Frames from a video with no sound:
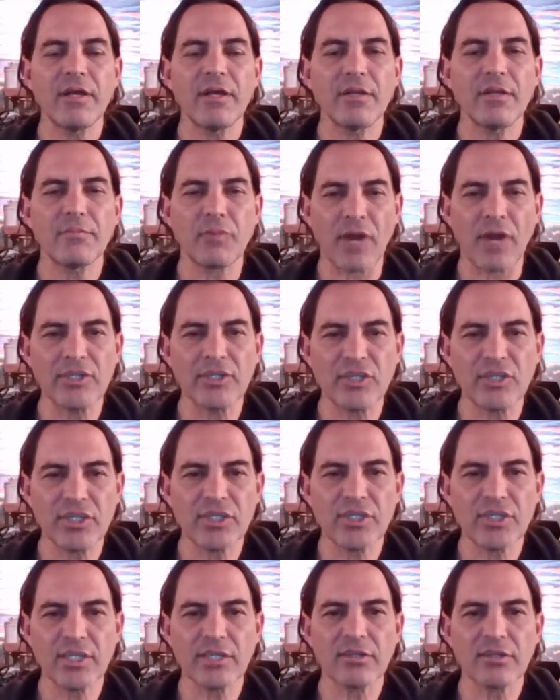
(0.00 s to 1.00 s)

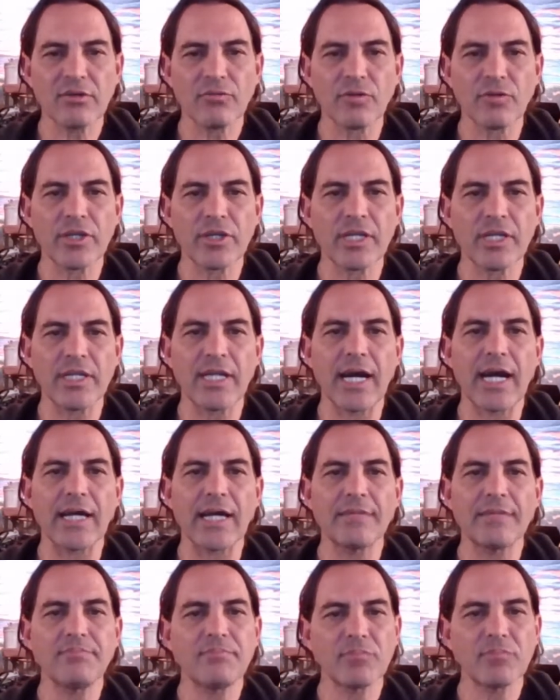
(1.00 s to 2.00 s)
projects that they're working
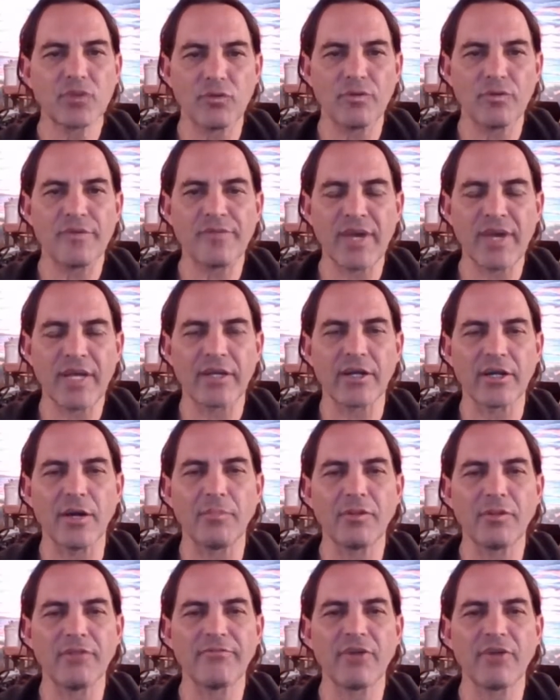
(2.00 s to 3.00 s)
on. So we've got a
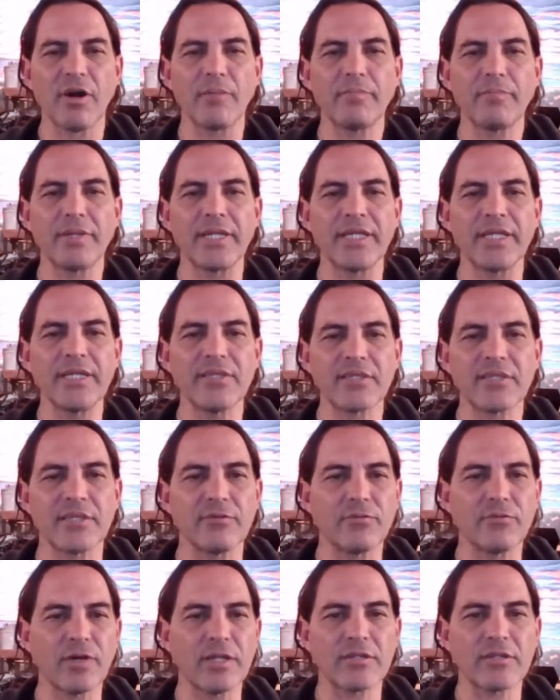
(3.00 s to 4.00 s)
couple of companies
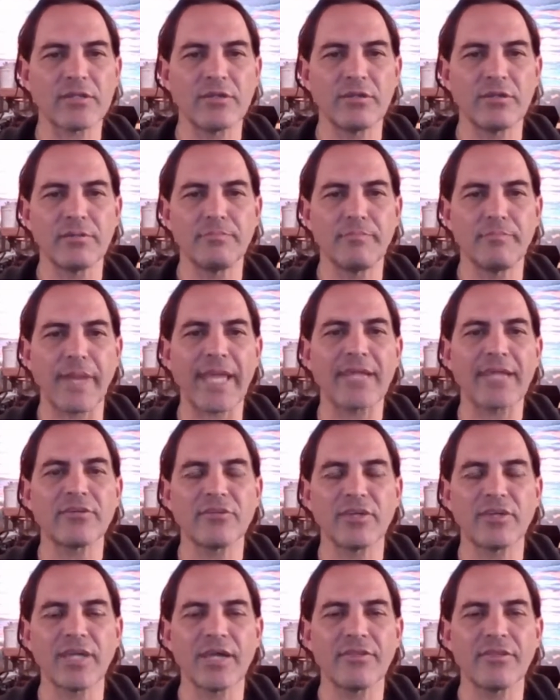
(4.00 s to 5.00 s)
that want to band
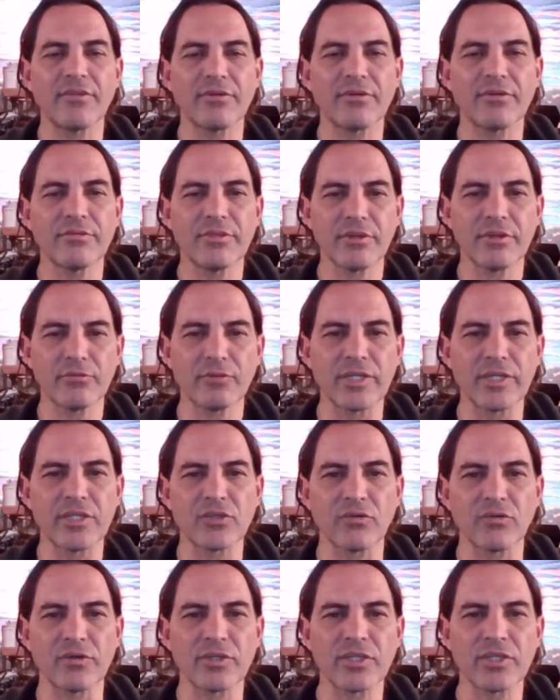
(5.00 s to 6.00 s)
together their
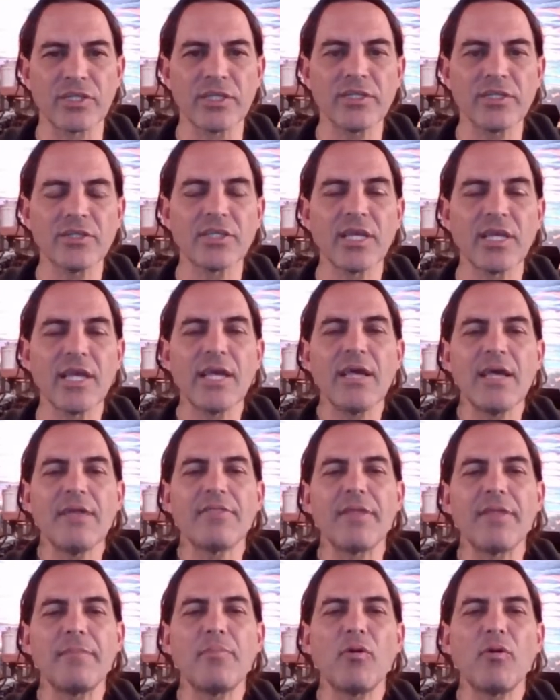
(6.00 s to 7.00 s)
resources.
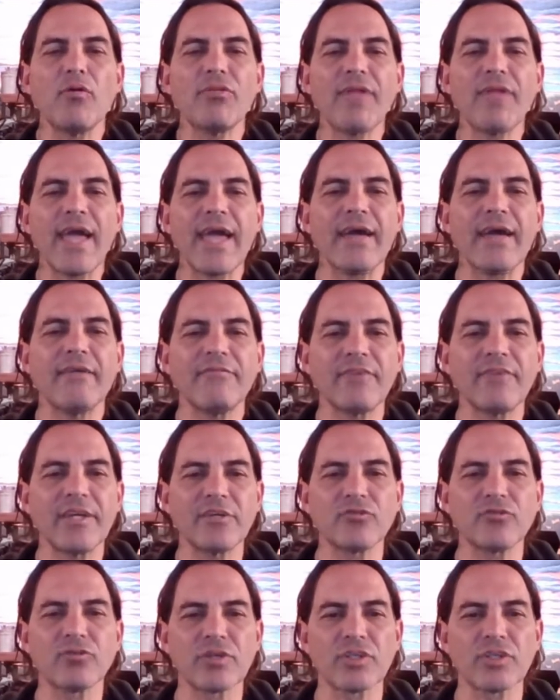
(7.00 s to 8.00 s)
They both have
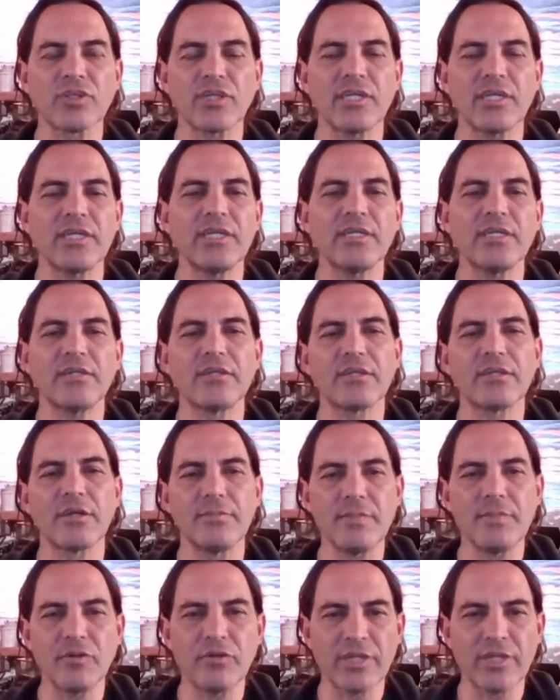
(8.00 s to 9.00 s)
interest in
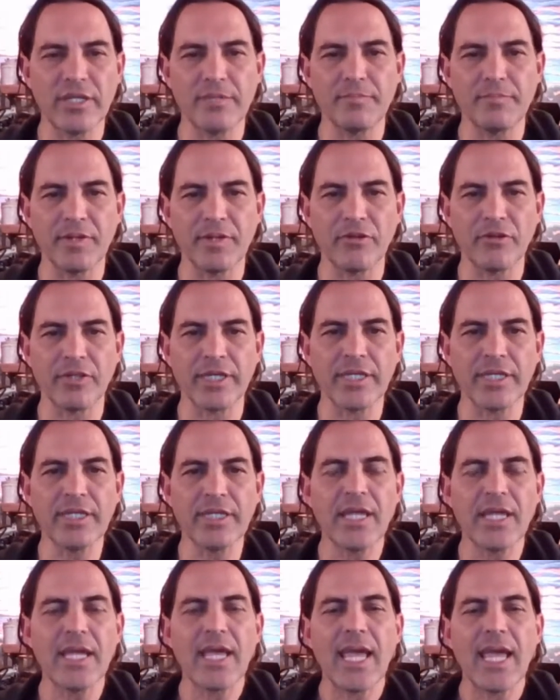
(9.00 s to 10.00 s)
community building,
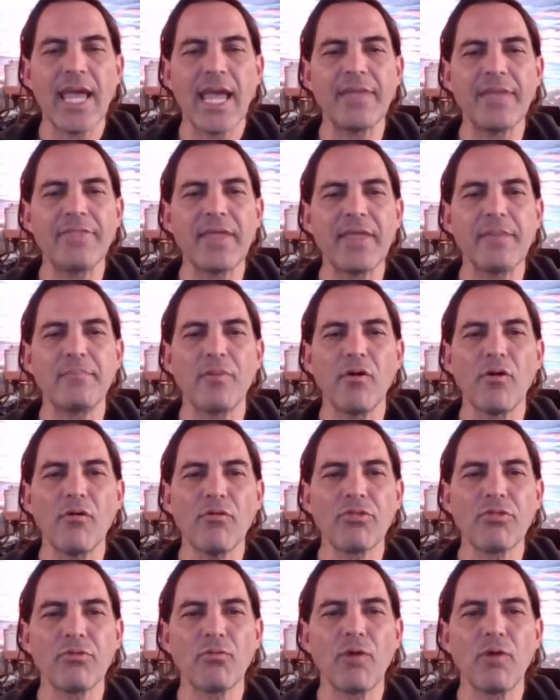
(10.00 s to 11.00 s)
and they
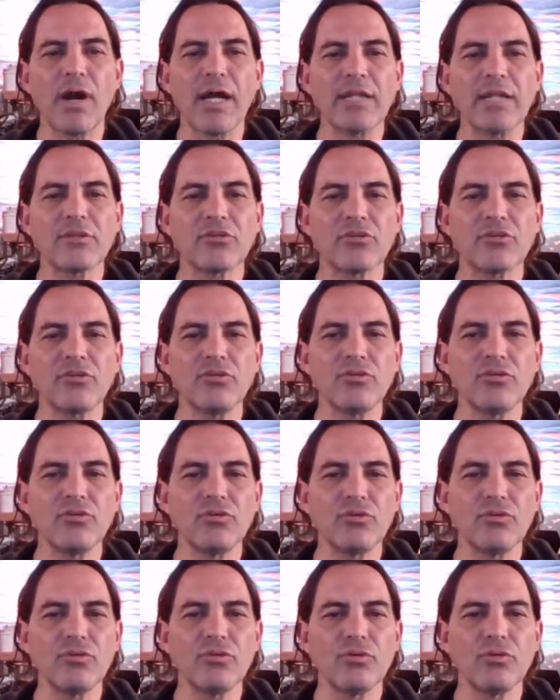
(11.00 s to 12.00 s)
both want
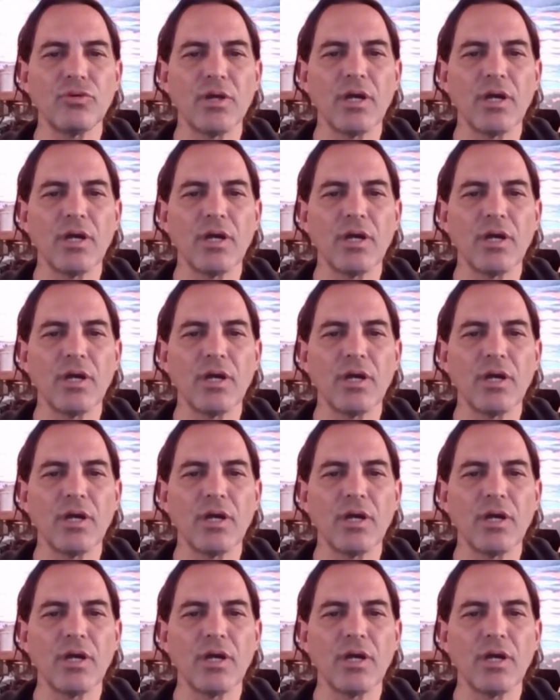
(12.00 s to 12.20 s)
to